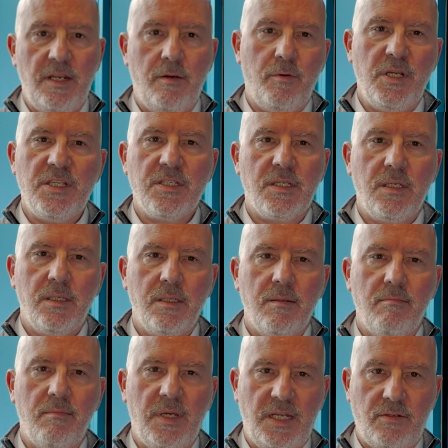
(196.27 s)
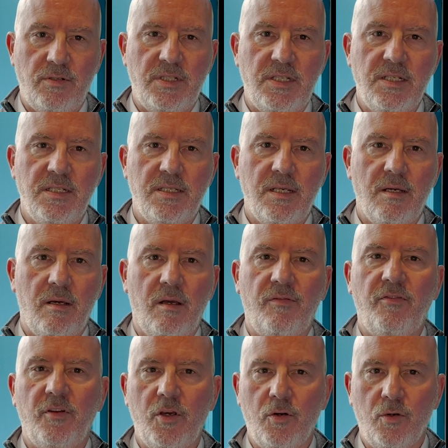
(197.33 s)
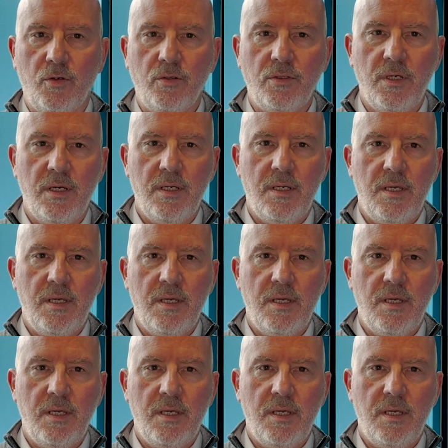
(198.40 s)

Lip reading: risk matrices are flawed